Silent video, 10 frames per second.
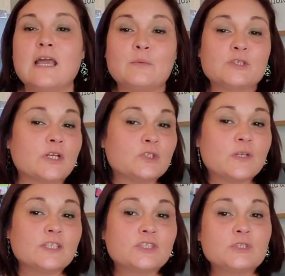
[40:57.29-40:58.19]
We'll talk to you
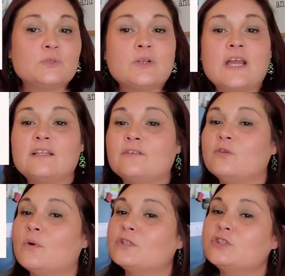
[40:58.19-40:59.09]
guys soon. I love
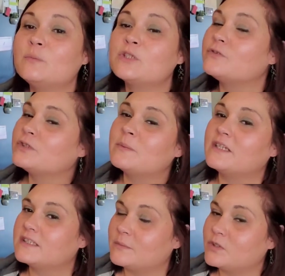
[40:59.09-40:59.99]
you all so much for
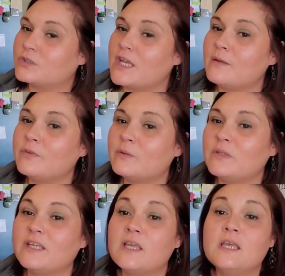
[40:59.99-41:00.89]
spending some of your time with
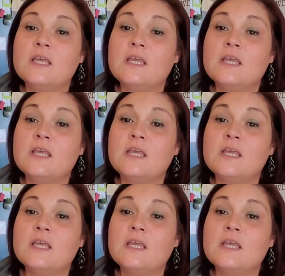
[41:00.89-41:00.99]
me